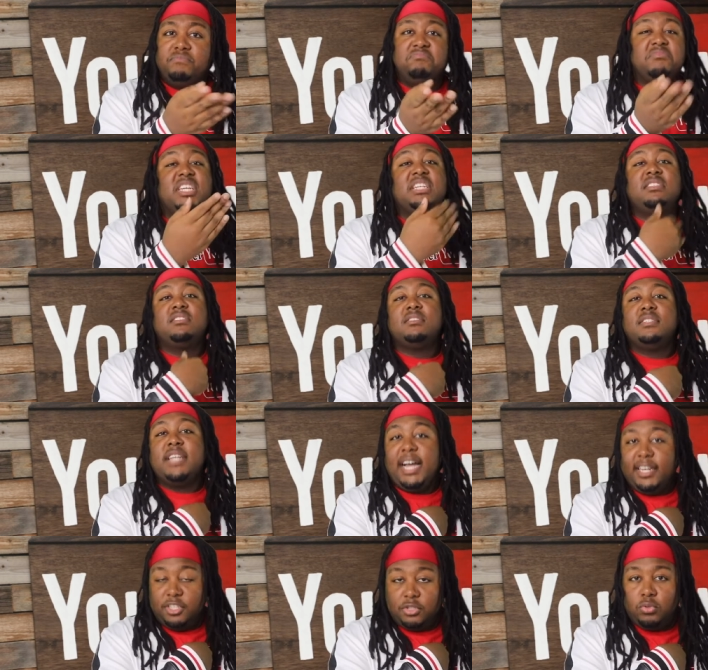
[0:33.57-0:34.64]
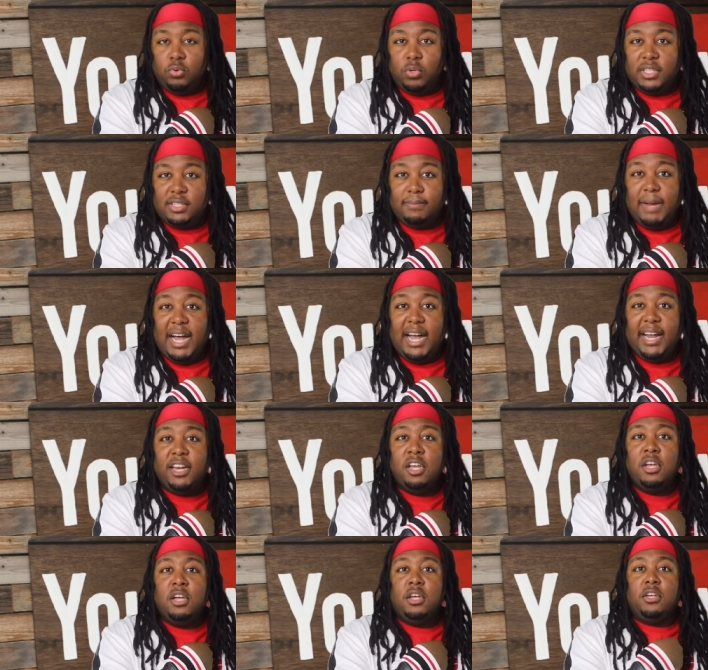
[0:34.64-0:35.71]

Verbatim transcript: It's not as cool as mine.